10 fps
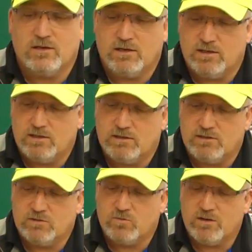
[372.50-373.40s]

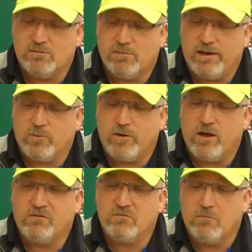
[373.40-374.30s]
is written by
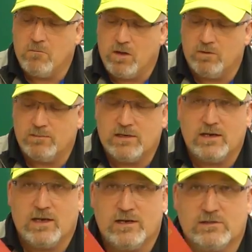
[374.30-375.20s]
Ralph
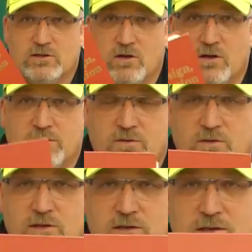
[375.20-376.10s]
Maltby, and it's gone
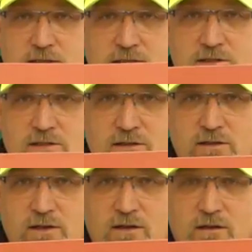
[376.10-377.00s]
through at least
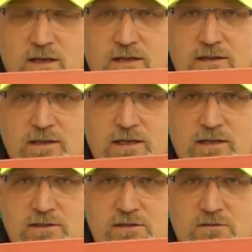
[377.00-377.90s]

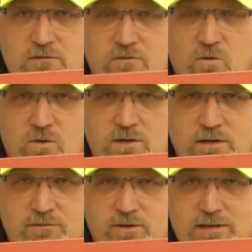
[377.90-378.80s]
four
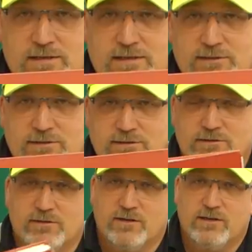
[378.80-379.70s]
different
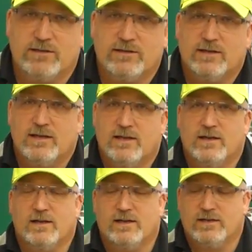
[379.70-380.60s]
editions, all right?
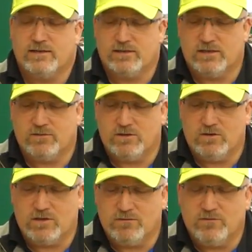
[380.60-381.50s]
If
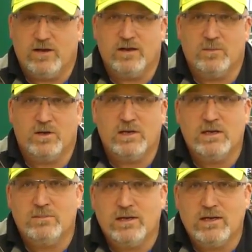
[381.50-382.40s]
you can find them on
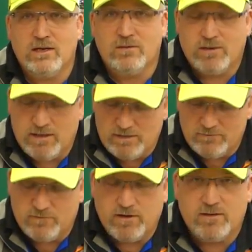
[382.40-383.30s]
eBay, you might
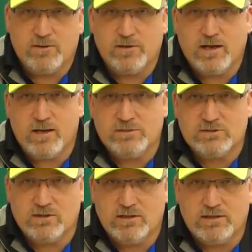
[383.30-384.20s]
even find them on
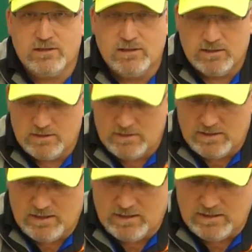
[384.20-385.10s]
Amazon,
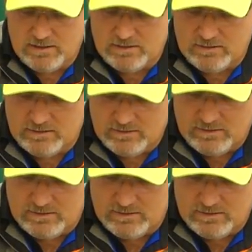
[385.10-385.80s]
and